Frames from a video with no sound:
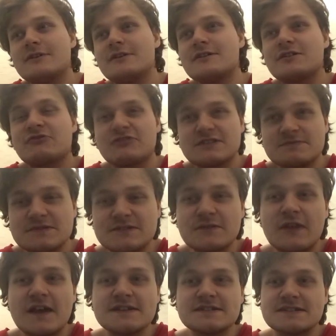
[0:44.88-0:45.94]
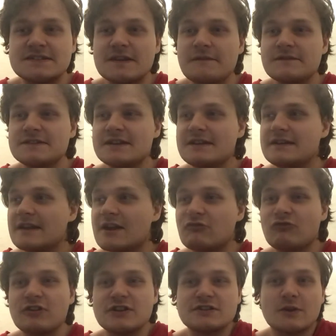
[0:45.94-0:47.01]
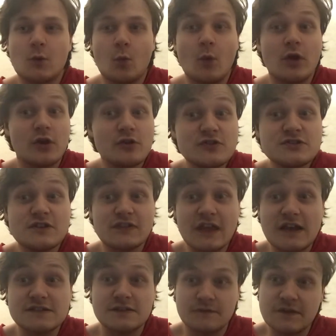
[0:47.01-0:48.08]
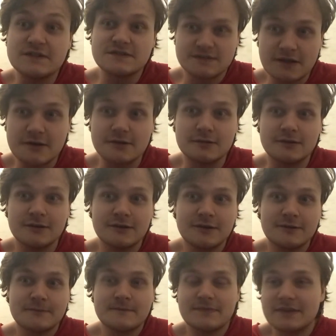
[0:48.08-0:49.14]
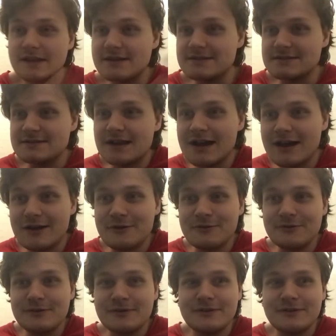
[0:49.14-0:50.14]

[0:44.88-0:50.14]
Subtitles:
Christmas 2017, I reached 100,000 views in total. And now,